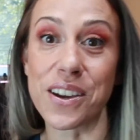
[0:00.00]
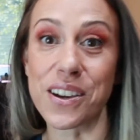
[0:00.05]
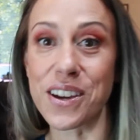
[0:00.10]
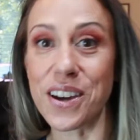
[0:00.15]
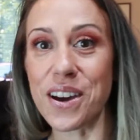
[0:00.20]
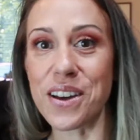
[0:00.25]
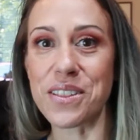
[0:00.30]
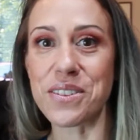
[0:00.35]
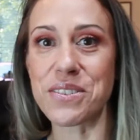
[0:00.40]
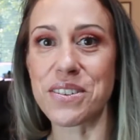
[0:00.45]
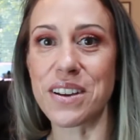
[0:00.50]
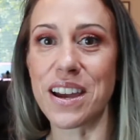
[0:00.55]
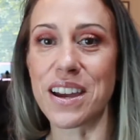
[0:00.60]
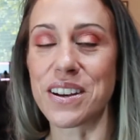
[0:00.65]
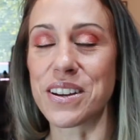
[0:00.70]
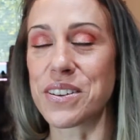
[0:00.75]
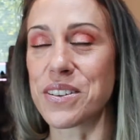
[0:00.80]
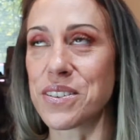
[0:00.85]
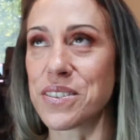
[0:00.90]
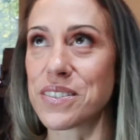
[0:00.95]

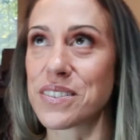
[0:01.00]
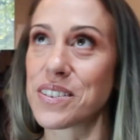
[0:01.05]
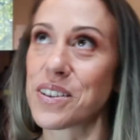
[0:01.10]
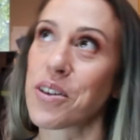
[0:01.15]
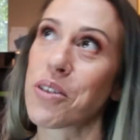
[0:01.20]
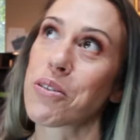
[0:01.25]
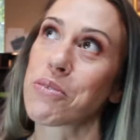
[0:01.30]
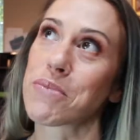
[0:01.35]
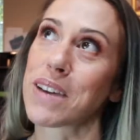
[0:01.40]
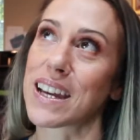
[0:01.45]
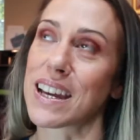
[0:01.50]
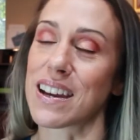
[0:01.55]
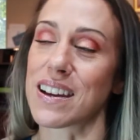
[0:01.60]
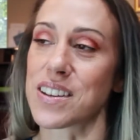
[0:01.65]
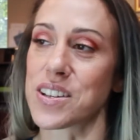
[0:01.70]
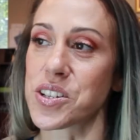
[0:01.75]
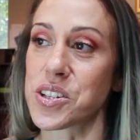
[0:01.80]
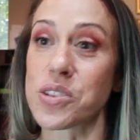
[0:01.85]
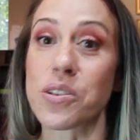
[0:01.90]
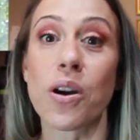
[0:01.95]
Colorado. Oh my
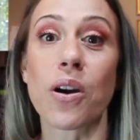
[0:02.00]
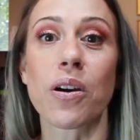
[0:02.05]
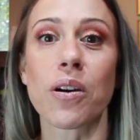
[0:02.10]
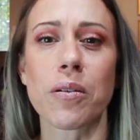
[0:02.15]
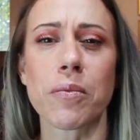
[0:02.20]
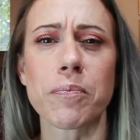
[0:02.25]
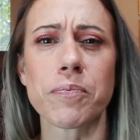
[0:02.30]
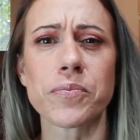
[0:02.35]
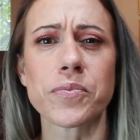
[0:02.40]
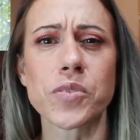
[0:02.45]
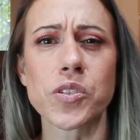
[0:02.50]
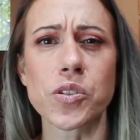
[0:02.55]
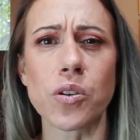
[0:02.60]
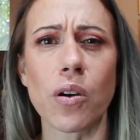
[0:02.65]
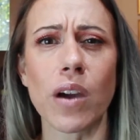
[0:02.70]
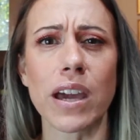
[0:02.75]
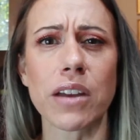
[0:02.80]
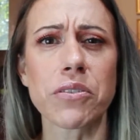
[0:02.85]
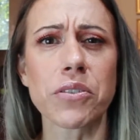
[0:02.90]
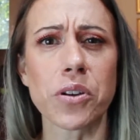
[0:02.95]
gosh. So
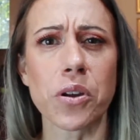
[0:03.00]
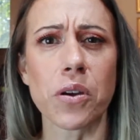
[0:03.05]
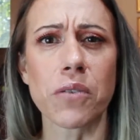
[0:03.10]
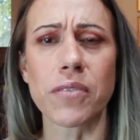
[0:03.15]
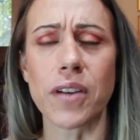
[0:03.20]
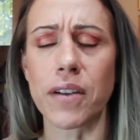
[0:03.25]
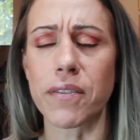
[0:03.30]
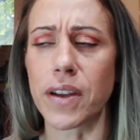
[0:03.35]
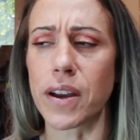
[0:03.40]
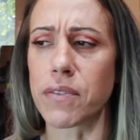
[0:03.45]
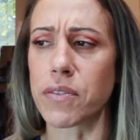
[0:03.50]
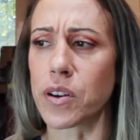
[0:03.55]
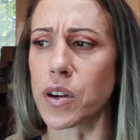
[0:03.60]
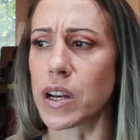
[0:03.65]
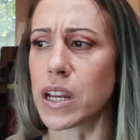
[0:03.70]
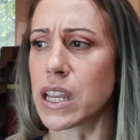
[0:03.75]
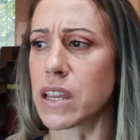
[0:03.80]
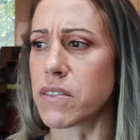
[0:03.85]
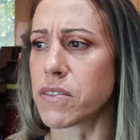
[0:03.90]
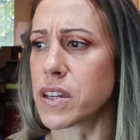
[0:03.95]
I don't know if I've ever
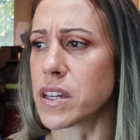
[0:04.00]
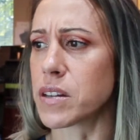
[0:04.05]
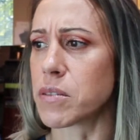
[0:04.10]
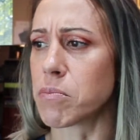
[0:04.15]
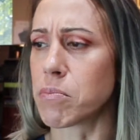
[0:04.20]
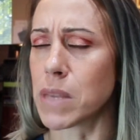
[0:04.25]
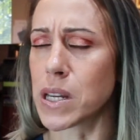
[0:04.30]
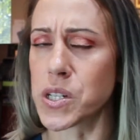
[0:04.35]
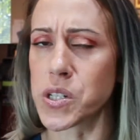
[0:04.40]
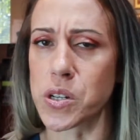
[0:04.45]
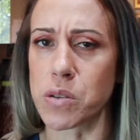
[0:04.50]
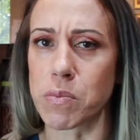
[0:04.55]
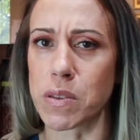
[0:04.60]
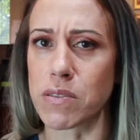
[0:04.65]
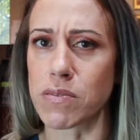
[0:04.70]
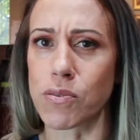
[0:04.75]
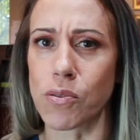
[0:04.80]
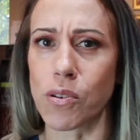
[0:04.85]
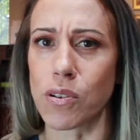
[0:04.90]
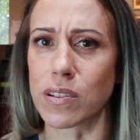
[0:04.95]
even mentioned
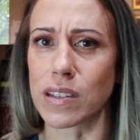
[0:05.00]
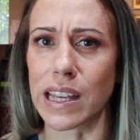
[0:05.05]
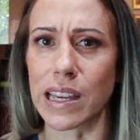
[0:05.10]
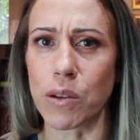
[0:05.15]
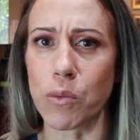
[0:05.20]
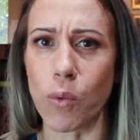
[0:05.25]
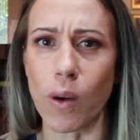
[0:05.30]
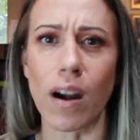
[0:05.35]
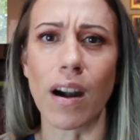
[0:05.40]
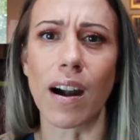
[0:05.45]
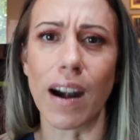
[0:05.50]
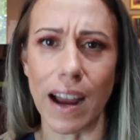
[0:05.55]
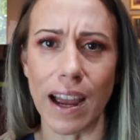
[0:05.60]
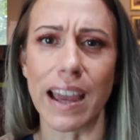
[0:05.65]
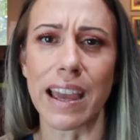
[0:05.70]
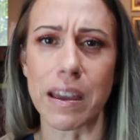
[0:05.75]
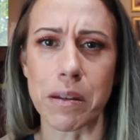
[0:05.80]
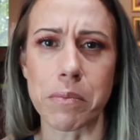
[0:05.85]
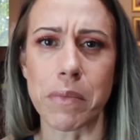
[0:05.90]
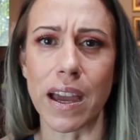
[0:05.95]
before, like, where I
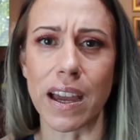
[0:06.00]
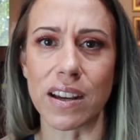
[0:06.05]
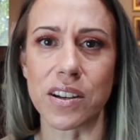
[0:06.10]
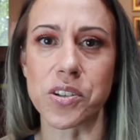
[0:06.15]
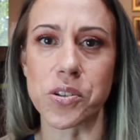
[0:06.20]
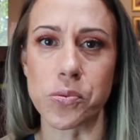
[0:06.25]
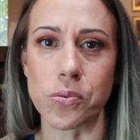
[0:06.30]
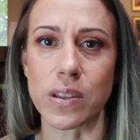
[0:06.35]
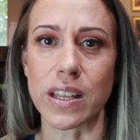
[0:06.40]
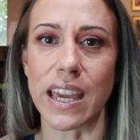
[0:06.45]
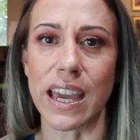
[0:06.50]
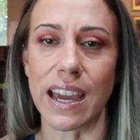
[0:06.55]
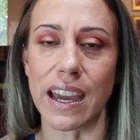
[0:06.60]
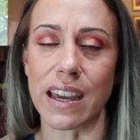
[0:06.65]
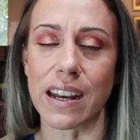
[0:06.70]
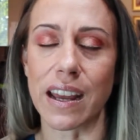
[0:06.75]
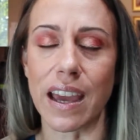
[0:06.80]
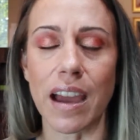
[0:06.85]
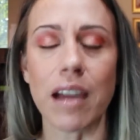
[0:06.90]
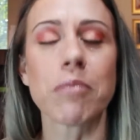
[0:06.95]
am actually
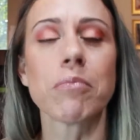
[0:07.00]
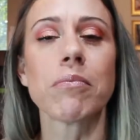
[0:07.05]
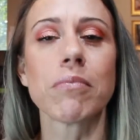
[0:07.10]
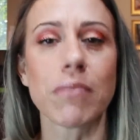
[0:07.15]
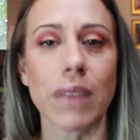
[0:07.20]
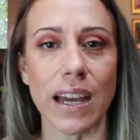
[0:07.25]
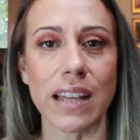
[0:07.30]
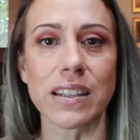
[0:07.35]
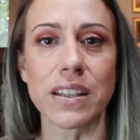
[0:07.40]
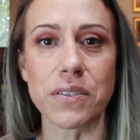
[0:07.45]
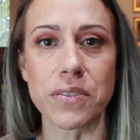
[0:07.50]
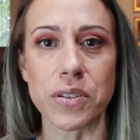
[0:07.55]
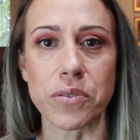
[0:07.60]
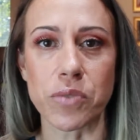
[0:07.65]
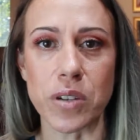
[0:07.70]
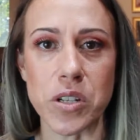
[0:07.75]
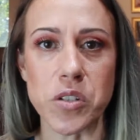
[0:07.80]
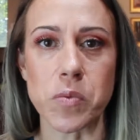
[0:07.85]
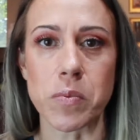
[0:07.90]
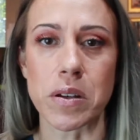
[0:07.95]
at. I live in
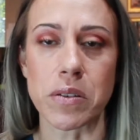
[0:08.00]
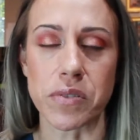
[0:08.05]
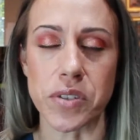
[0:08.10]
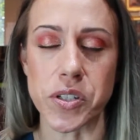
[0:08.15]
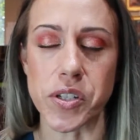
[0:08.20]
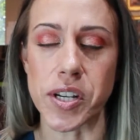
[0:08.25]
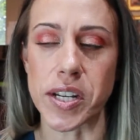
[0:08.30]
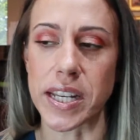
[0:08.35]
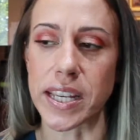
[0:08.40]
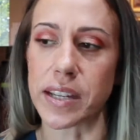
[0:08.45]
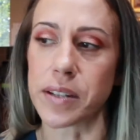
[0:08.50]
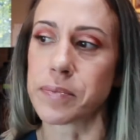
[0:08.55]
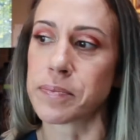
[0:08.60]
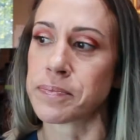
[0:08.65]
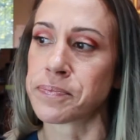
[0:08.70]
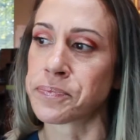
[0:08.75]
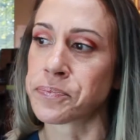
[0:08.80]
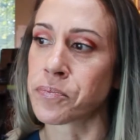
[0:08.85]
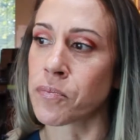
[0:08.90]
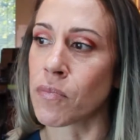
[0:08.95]
Richmond, Virginia,
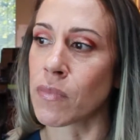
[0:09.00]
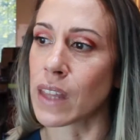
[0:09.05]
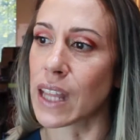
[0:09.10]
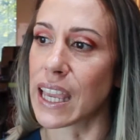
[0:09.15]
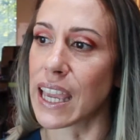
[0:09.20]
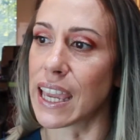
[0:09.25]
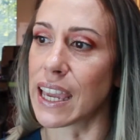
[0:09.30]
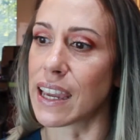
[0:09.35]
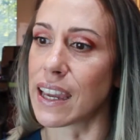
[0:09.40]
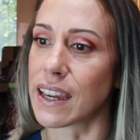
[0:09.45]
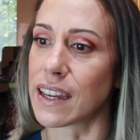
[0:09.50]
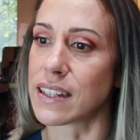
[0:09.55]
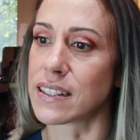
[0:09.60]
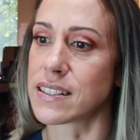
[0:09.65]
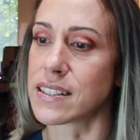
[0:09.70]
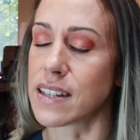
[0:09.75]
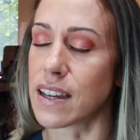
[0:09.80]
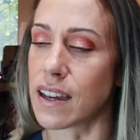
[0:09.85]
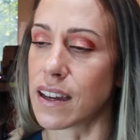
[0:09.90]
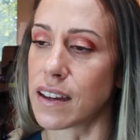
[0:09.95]

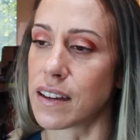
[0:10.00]
and